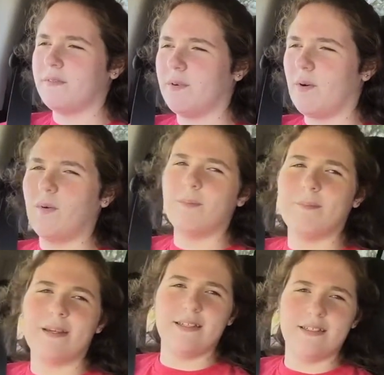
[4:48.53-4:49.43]
for
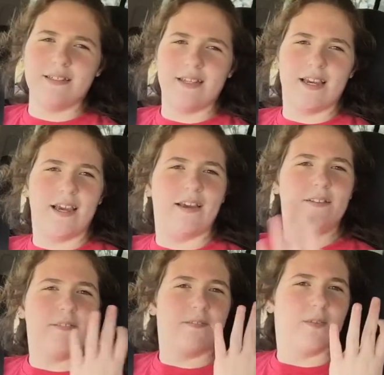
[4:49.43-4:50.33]
me
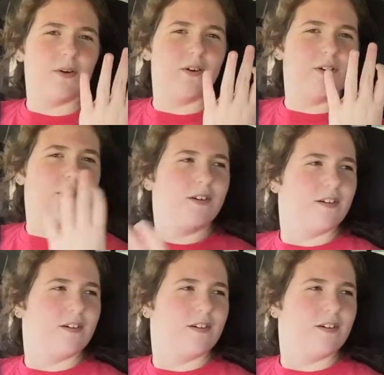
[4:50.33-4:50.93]
and for